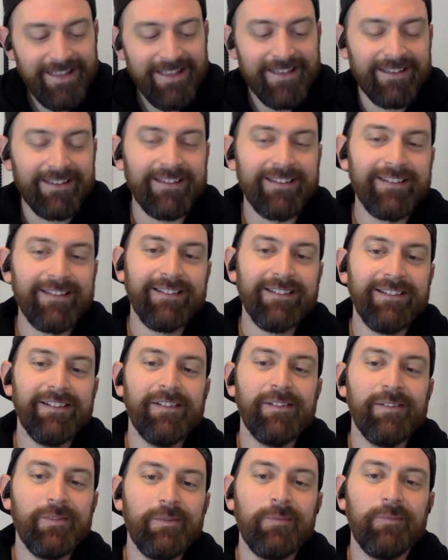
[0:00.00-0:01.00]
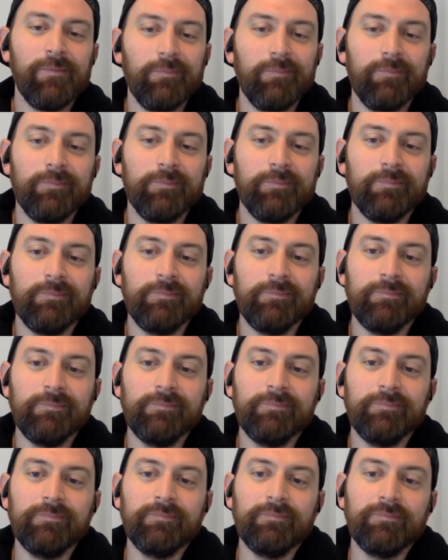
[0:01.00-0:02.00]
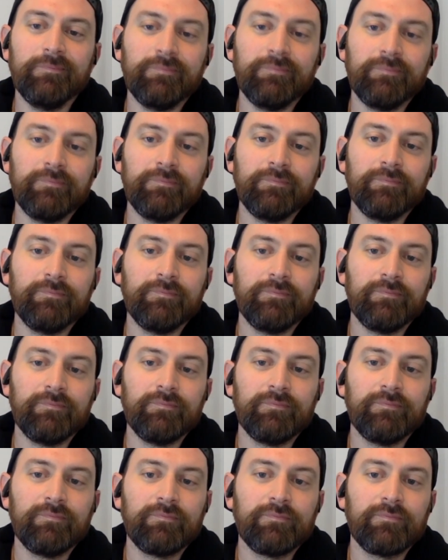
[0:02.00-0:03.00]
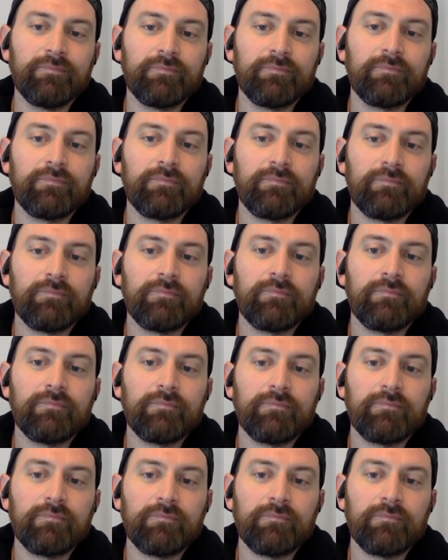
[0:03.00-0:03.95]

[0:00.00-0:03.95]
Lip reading: [no speech]